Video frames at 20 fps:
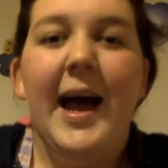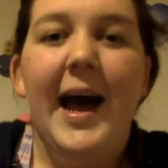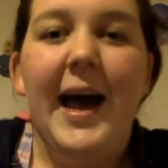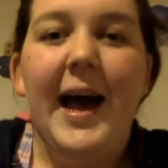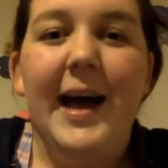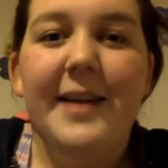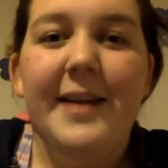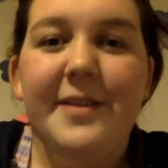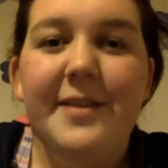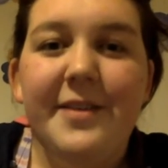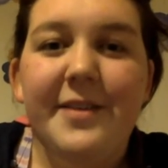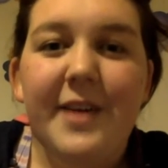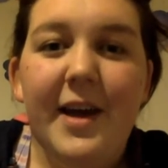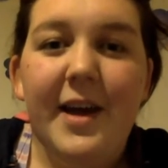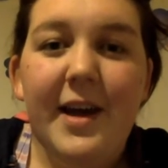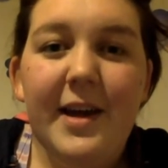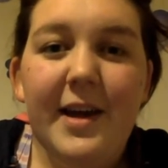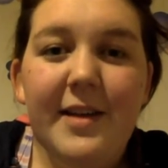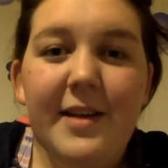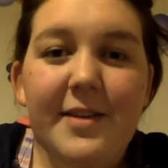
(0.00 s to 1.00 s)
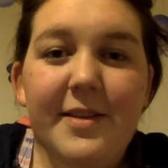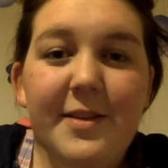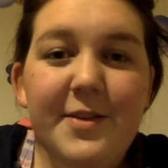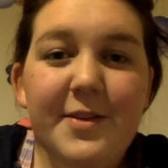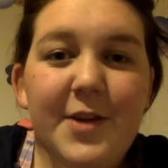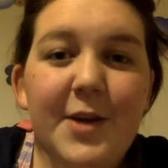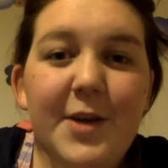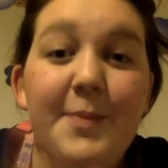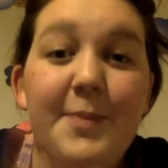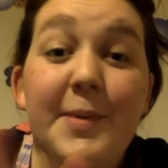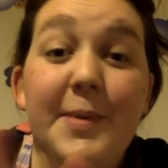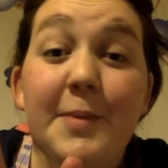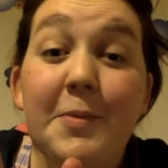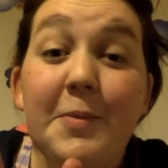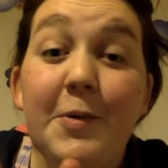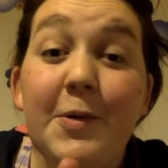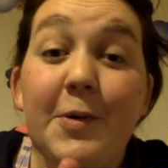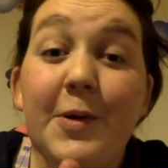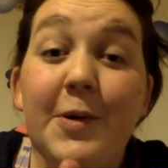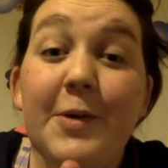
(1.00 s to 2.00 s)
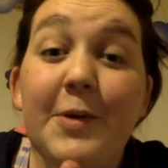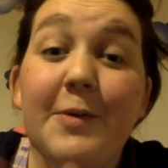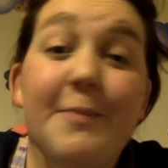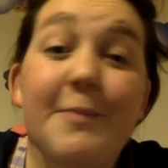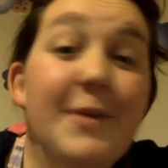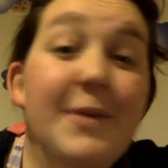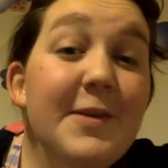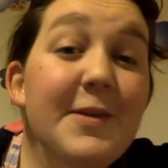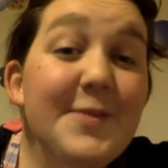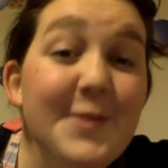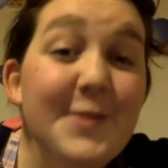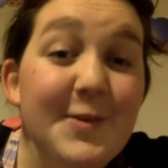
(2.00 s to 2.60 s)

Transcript: And the 2 people who were most